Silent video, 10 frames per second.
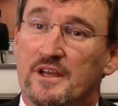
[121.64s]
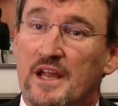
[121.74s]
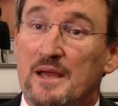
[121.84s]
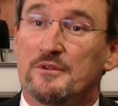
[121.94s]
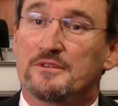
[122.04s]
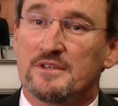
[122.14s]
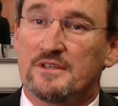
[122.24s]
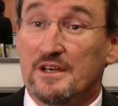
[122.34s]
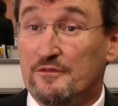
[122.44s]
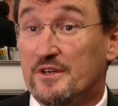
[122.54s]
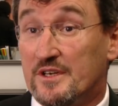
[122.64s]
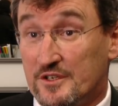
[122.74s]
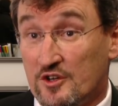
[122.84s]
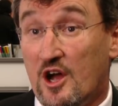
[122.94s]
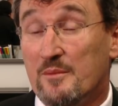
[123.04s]
and able to deliver it in a
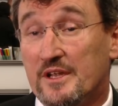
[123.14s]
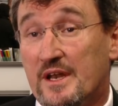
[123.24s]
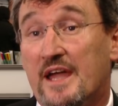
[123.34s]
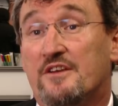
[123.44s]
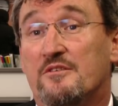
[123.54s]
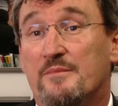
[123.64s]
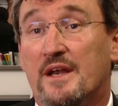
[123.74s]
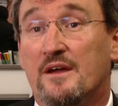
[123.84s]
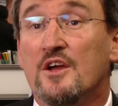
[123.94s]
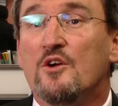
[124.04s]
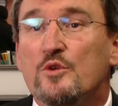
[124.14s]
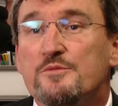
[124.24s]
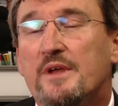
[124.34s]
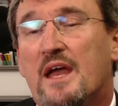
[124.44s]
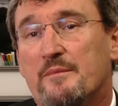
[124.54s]
timely and accurate manner was
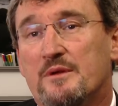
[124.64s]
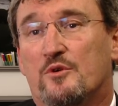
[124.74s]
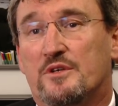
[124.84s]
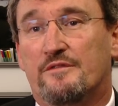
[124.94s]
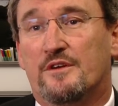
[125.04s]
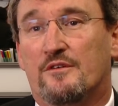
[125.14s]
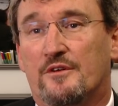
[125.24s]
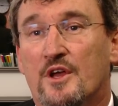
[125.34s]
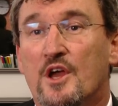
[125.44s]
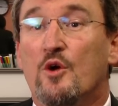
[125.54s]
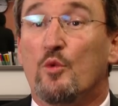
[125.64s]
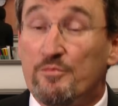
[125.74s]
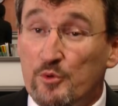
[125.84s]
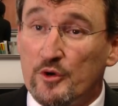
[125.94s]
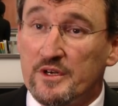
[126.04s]
becoming more difficult.
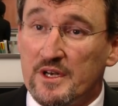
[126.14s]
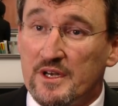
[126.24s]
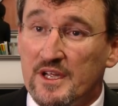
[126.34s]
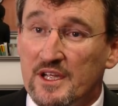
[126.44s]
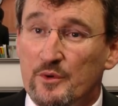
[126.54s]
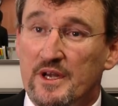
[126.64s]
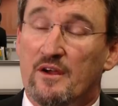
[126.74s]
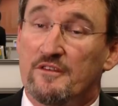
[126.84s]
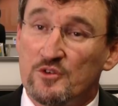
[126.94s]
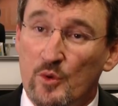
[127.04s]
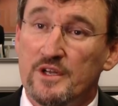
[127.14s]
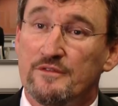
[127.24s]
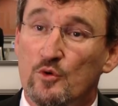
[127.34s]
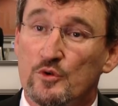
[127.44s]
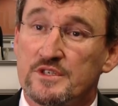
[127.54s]
We've brought it in here, we now have
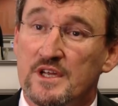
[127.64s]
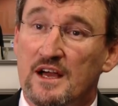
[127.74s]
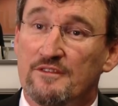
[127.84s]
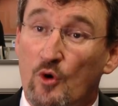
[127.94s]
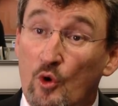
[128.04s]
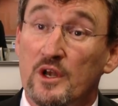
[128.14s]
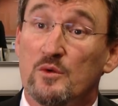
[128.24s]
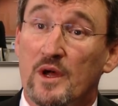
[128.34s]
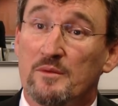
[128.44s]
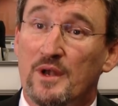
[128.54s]
24 staff all in one